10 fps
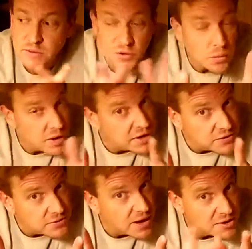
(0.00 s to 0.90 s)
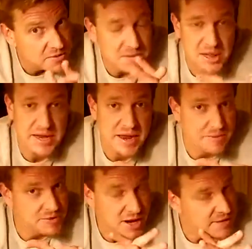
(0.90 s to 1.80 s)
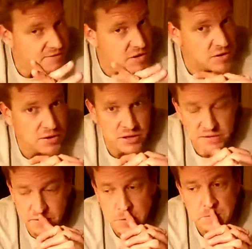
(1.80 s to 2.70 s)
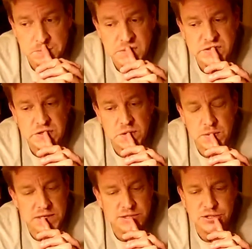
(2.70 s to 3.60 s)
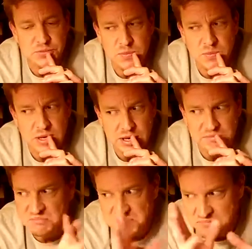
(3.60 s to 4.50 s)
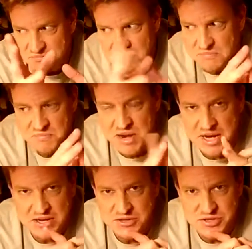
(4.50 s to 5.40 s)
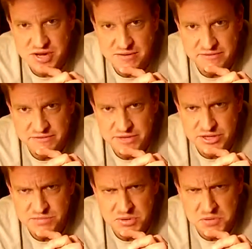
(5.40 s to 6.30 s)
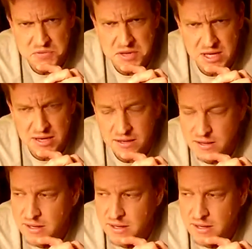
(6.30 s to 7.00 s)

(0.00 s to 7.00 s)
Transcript: The 2200 milliamp, not even the 32. So it really shouldn't be making stuff explode with heat.